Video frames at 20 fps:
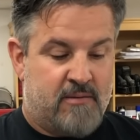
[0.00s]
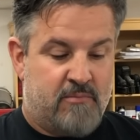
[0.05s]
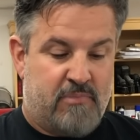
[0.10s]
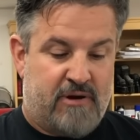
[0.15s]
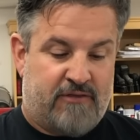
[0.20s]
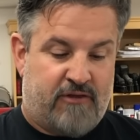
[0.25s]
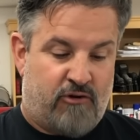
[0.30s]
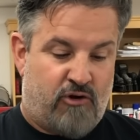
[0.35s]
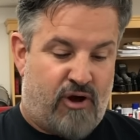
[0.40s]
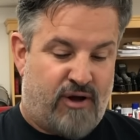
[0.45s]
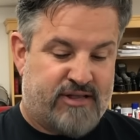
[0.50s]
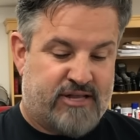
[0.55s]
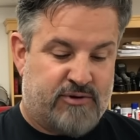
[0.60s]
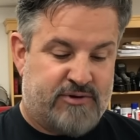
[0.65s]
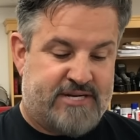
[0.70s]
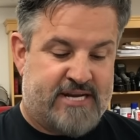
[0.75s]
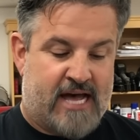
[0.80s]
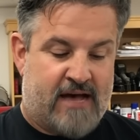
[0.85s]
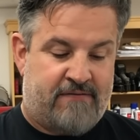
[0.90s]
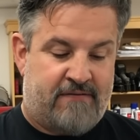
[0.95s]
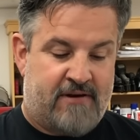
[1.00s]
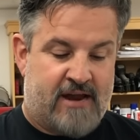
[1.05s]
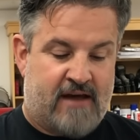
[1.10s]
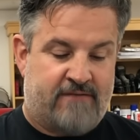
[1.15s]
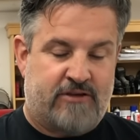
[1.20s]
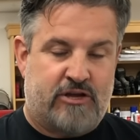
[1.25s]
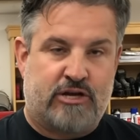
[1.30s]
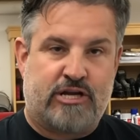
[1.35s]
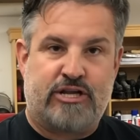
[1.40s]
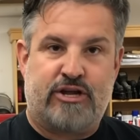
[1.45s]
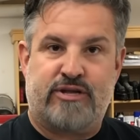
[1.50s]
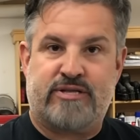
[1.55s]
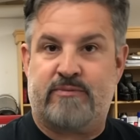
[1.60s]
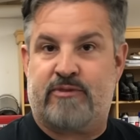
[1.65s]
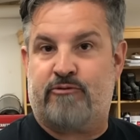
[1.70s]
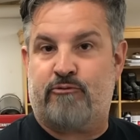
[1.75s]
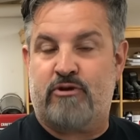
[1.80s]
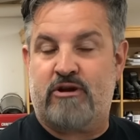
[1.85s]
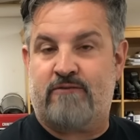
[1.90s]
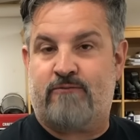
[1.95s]
But they're also tough enough you can use them
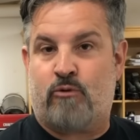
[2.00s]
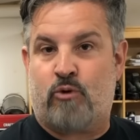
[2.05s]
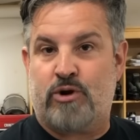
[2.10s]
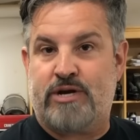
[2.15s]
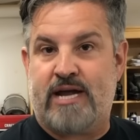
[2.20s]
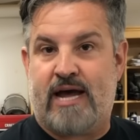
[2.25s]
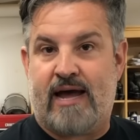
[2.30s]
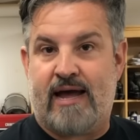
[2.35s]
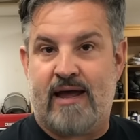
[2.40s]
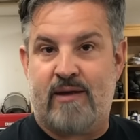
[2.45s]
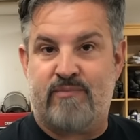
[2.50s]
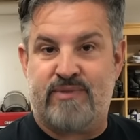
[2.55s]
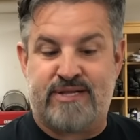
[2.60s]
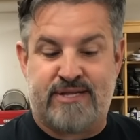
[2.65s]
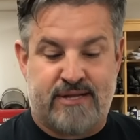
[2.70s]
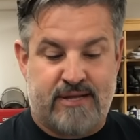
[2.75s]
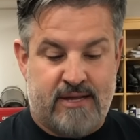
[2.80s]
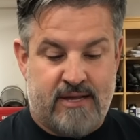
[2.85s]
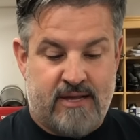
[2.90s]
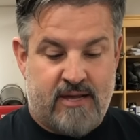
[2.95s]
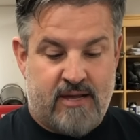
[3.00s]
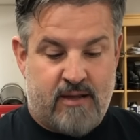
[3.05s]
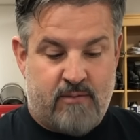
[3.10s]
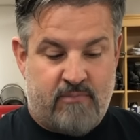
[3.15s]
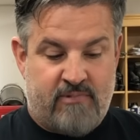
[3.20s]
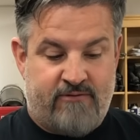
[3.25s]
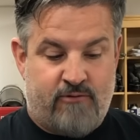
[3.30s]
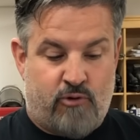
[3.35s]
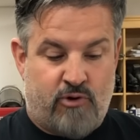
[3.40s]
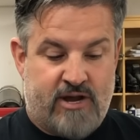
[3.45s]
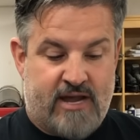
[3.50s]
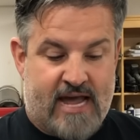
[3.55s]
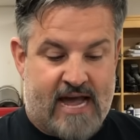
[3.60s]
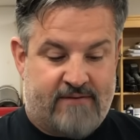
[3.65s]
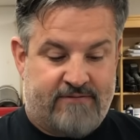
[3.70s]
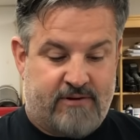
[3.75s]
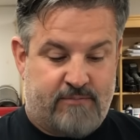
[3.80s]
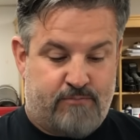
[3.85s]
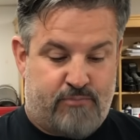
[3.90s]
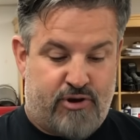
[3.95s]
3 or 4 times before you
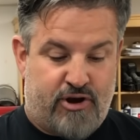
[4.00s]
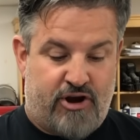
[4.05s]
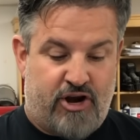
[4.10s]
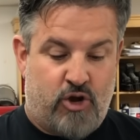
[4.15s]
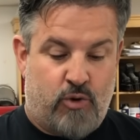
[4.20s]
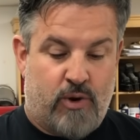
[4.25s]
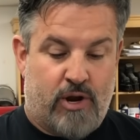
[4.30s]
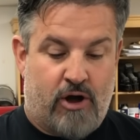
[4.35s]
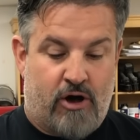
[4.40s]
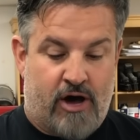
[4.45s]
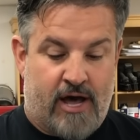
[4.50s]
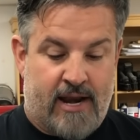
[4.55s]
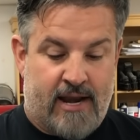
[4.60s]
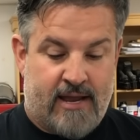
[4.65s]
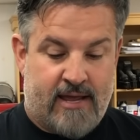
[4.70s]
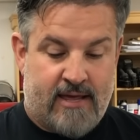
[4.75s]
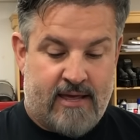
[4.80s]
have to put a new one on.